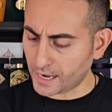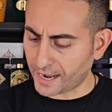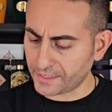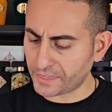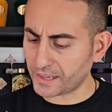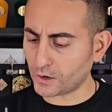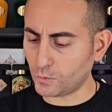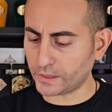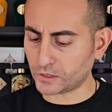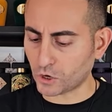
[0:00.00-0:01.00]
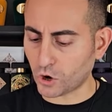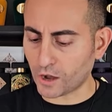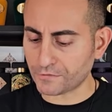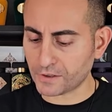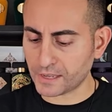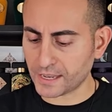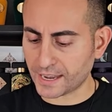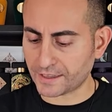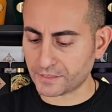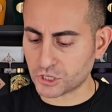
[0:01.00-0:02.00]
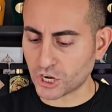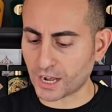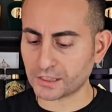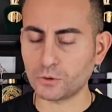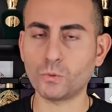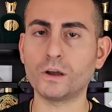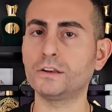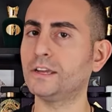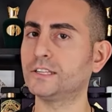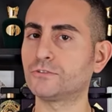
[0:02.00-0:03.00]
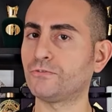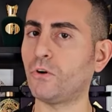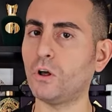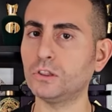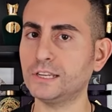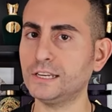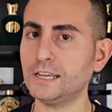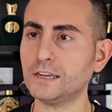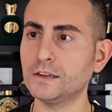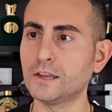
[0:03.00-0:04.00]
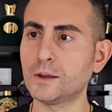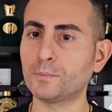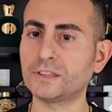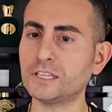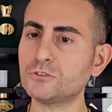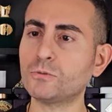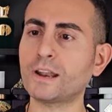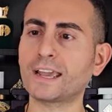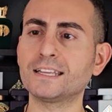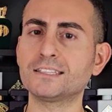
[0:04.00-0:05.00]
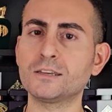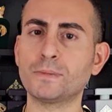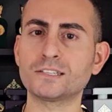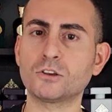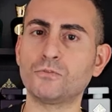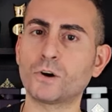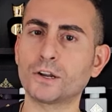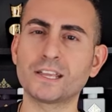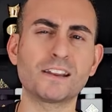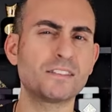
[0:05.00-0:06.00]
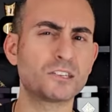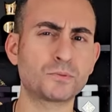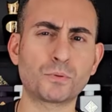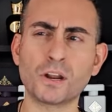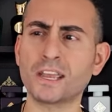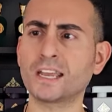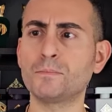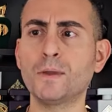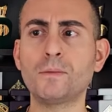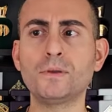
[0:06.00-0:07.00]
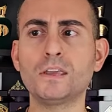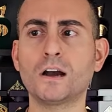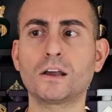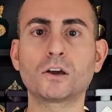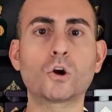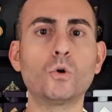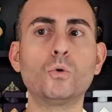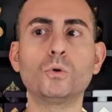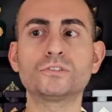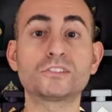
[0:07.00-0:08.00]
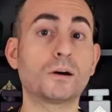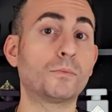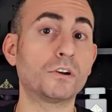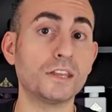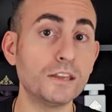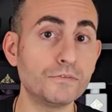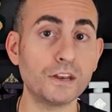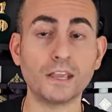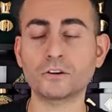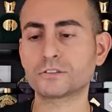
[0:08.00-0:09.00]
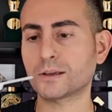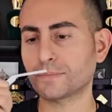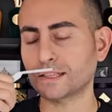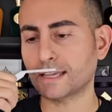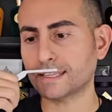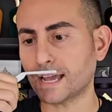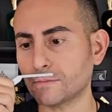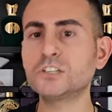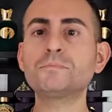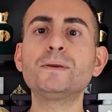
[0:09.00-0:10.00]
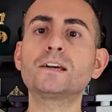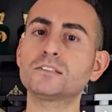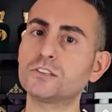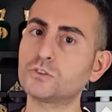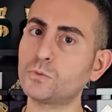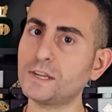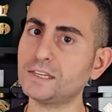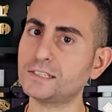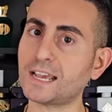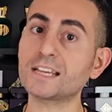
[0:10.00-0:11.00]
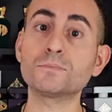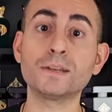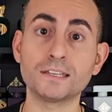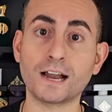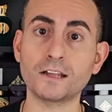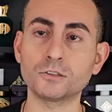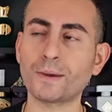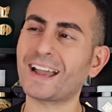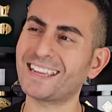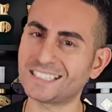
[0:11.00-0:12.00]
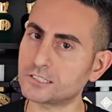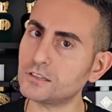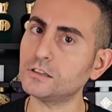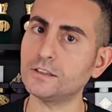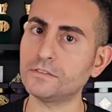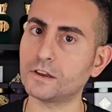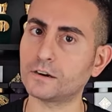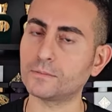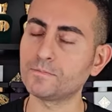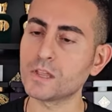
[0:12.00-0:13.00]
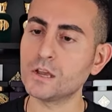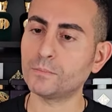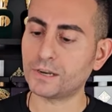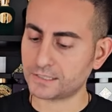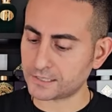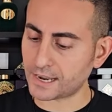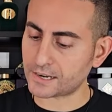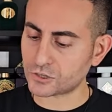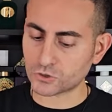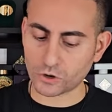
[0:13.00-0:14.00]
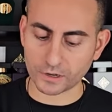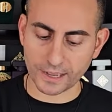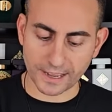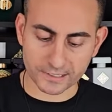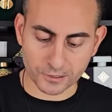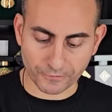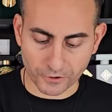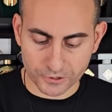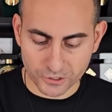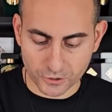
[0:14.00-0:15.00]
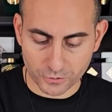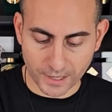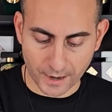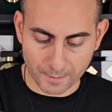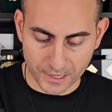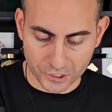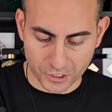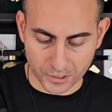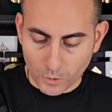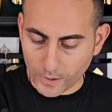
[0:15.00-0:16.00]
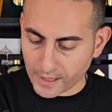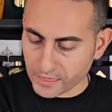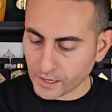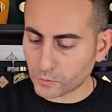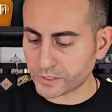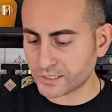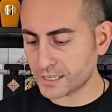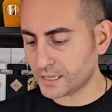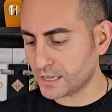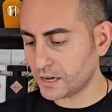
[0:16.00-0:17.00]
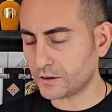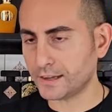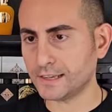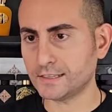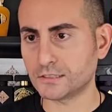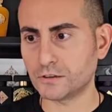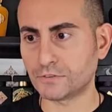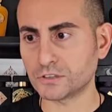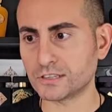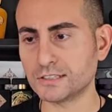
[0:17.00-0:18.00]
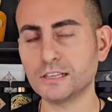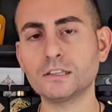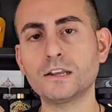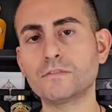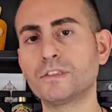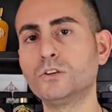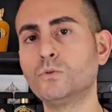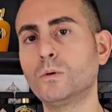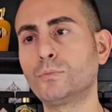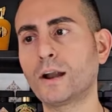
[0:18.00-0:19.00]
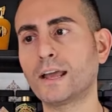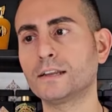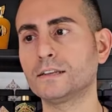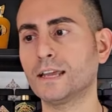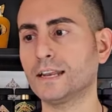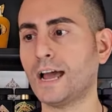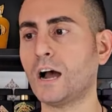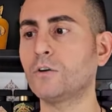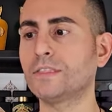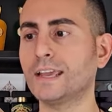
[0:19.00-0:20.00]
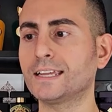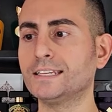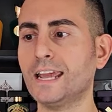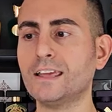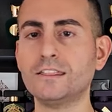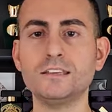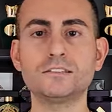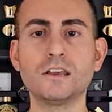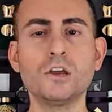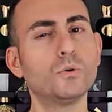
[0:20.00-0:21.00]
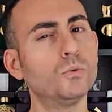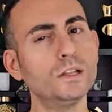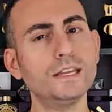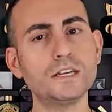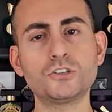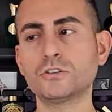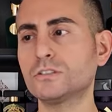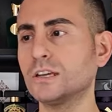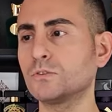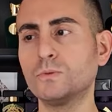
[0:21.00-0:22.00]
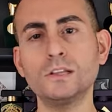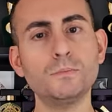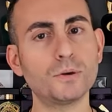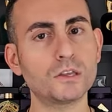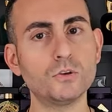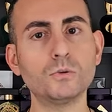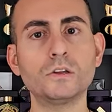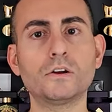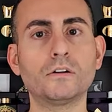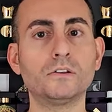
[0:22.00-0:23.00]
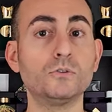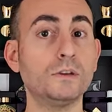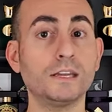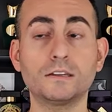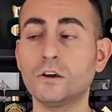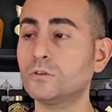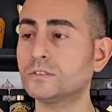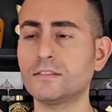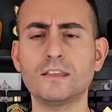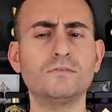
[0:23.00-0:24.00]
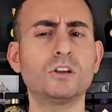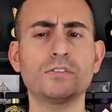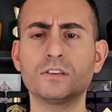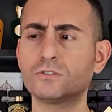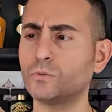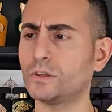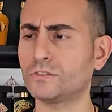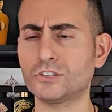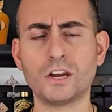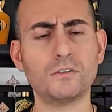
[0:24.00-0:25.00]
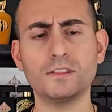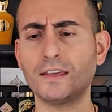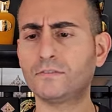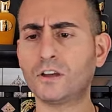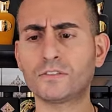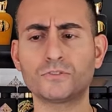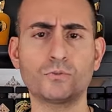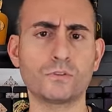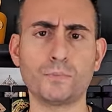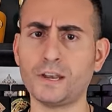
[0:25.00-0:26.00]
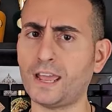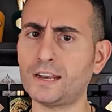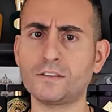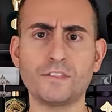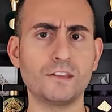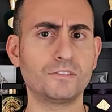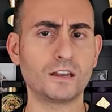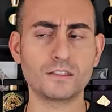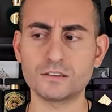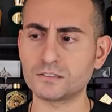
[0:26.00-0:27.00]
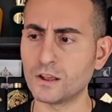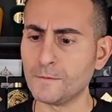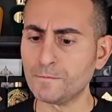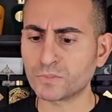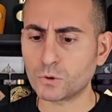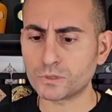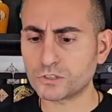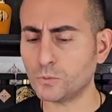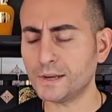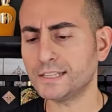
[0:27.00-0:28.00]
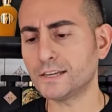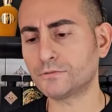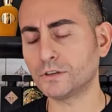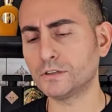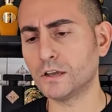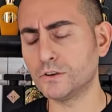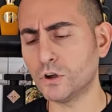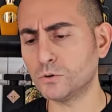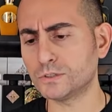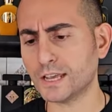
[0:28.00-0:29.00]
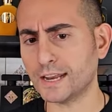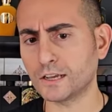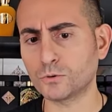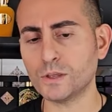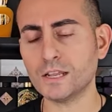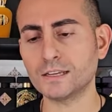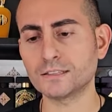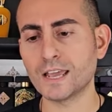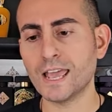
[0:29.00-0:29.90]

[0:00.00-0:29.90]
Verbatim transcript: I think with the coffee and the chocolate one, it's fall leaning. But this one, I can see myself wearing it in the spring and maybe on a cool summer evening or something like that. Just because the sweetness has been dialed back, it's still in there, but it's not as strong as the first two that I mentioned. What I think we're seeing here is the versatility of the Dua brand and how they can take these really interesting, really peculiar and unique notes. And they've done this with cherry, they've done this with banana, they've done this with so many different notes and ingredients,